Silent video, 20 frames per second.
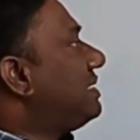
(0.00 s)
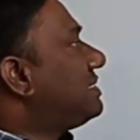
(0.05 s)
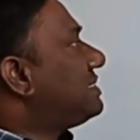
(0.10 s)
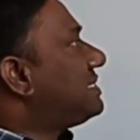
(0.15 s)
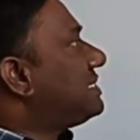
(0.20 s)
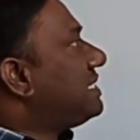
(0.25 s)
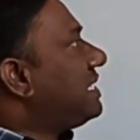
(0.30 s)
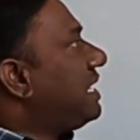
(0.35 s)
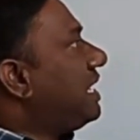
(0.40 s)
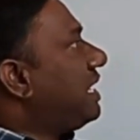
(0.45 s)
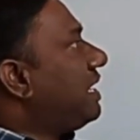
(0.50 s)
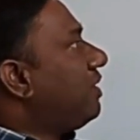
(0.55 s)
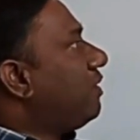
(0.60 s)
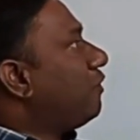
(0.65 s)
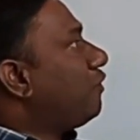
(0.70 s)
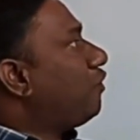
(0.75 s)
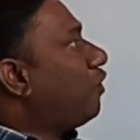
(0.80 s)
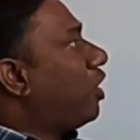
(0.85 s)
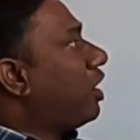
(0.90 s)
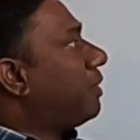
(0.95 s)
C
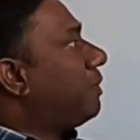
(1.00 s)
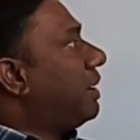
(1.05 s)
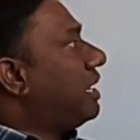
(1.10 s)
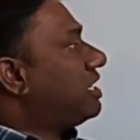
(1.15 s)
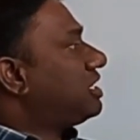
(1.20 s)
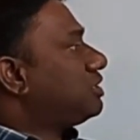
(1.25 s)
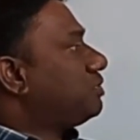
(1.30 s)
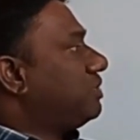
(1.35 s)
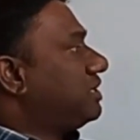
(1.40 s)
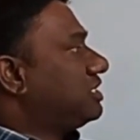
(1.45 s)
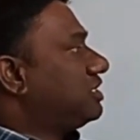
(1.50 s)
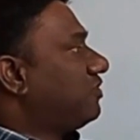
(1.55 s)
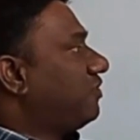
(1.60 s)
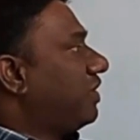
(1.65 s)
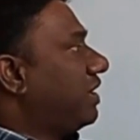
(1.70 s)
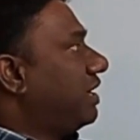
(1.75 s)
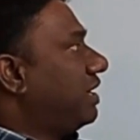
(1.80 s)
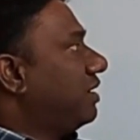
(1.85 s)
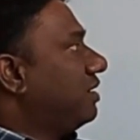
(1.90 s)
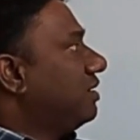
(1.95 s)
format
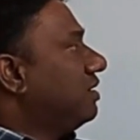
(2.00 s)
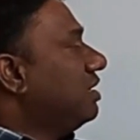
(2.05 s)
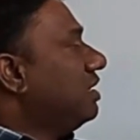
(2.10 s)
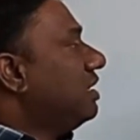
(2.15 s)
specifier.